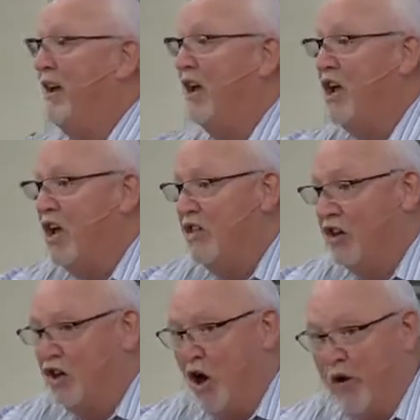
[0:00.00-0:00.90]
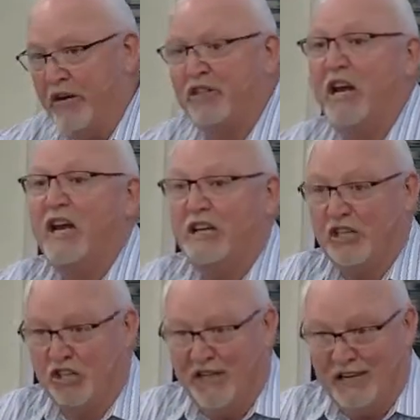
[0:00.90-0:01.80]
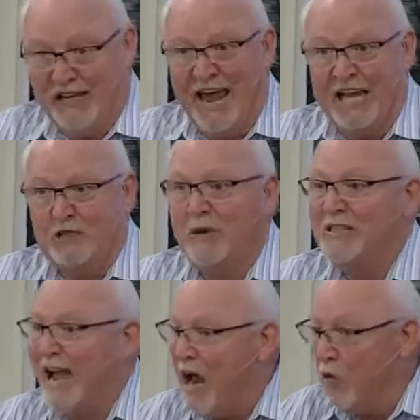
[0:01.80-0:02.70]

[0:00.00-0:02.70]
the, the courage to shut the gates because I